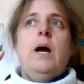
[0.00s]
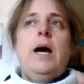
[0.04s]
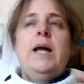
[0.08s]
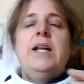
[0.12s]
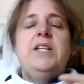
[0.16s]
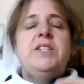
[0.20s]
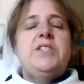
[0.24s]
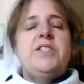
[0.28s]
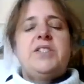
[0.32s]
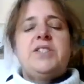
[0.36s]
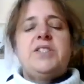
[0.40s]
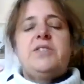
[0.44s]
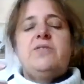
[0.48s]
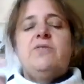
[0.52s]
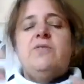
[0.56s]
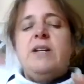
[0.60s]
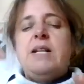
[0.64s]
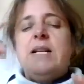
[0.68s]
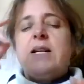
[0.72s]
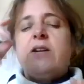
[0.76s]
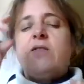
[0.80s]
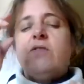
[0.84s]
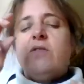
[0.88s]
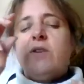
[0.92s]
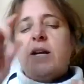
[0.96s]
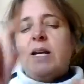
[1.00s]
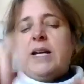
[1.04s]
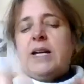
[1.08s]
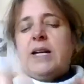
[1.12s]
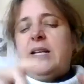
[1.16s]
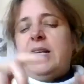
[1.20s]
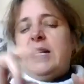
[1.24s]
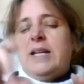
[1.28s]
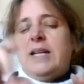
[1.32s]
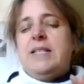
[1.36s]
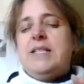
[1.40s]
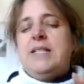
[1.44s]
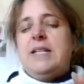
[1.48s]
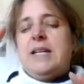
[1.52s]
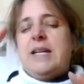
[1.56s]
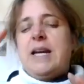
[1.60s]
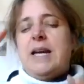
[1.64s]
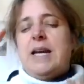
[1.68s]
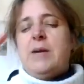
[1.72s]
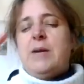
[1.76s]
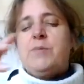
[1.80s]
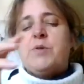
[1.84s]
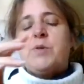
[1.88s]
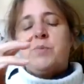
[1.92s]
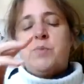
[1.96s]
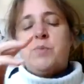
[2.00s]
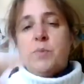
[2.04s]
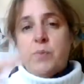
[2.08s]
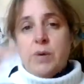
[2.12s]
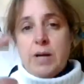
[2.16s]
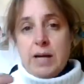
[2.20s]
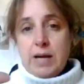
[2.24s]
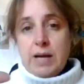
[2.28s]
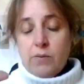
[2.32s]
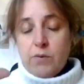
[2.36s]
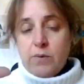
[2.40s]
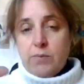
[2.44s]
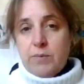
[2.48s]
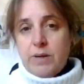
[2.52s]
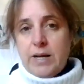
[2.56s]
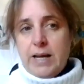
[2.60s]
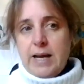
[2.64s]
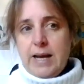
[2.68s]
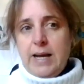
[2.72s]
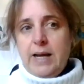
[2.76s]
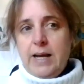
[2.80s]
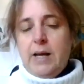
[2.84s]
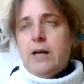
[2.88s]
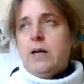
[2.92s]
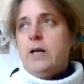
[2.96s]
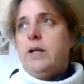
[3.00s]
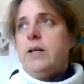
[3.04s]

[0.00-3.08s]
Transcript: And it's just a really quick and easy game to prepare and play.